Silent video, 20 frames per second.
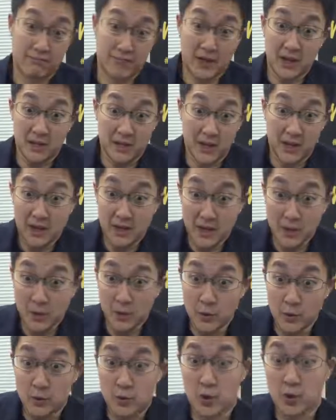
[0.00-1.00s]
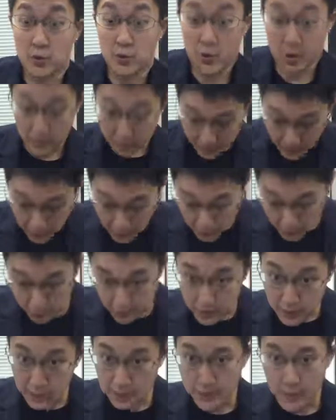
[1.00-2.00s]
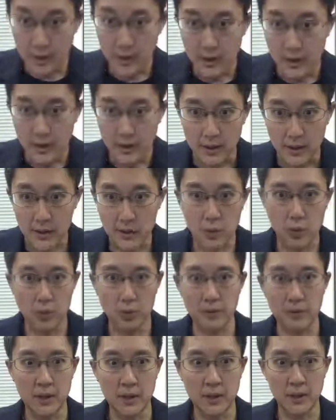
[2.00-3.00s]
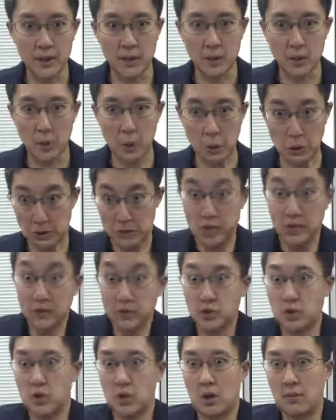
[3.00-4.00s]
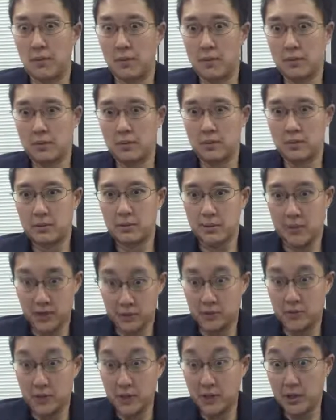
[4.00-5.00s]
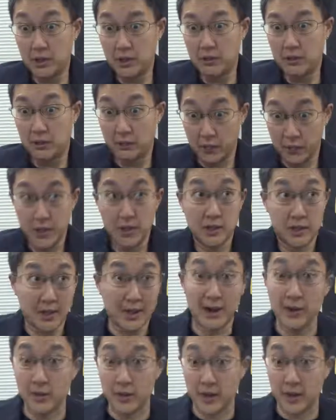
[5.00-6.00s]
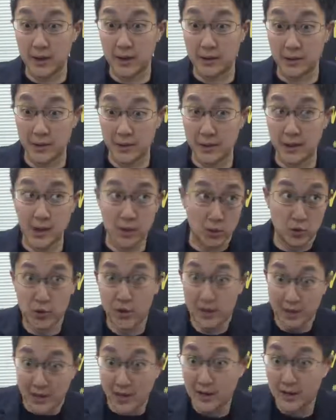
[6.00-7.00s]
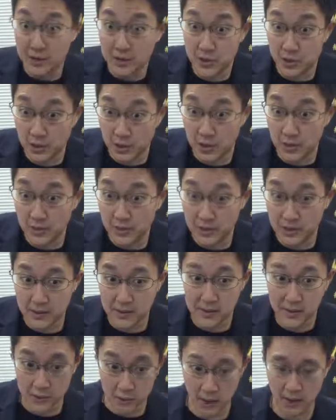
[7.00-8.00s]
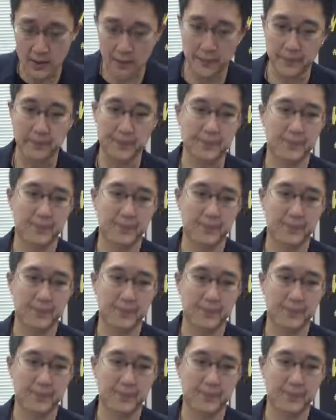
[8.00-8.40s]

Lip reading: if anything were to go wrong, touch wood, it would mean that your sales stop. That's really, really scary. You know, they could take clients along with them as well.